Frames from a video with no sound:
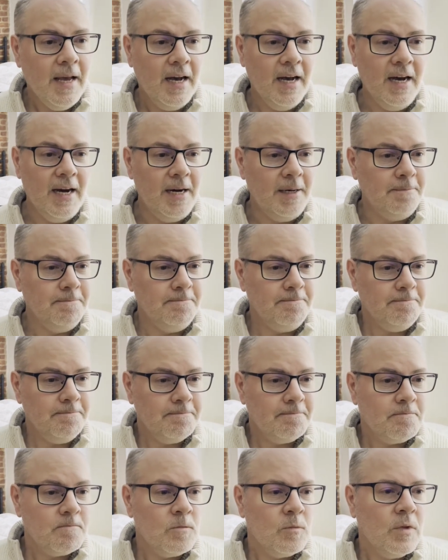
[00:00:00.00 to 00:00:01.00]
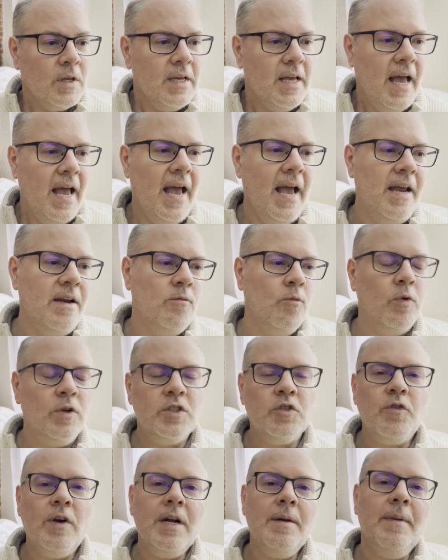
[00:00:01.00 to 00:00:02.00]
Um, and
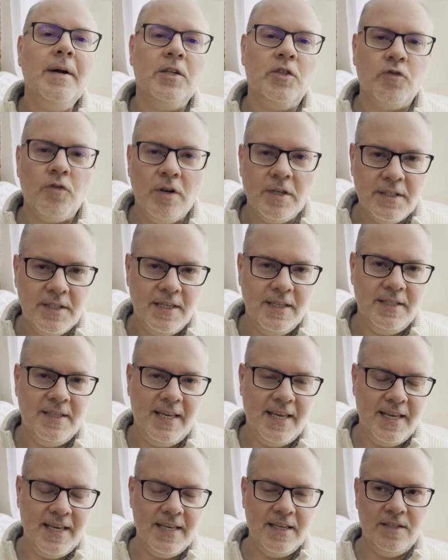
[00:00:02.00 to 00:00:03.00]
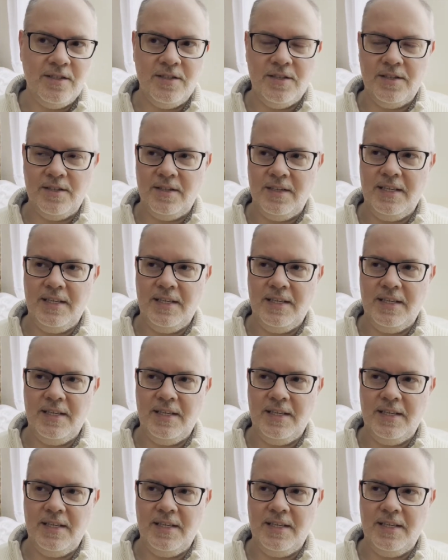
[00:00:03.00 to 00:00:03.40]
what's great about Druss is his